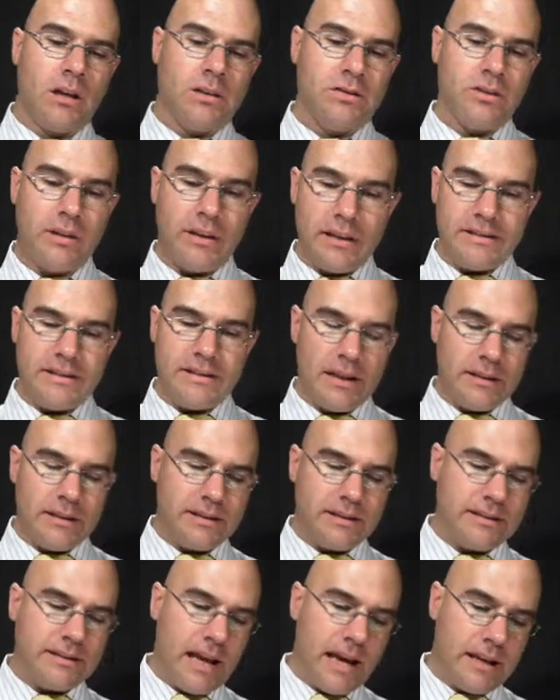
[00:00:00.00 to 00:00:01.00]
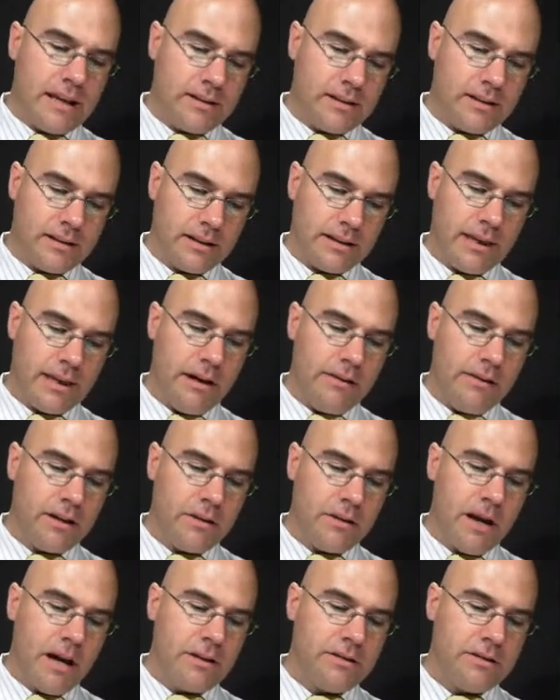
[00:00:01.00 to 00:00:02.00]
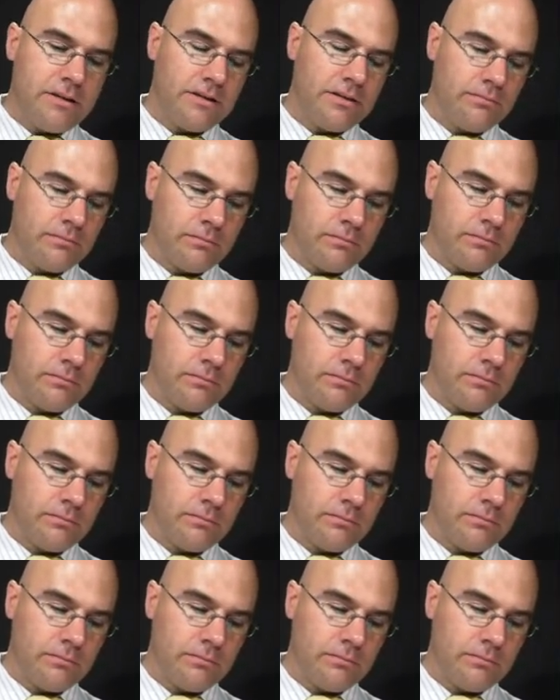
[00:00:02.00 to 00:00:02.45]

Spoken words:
So let's understand the carrying amount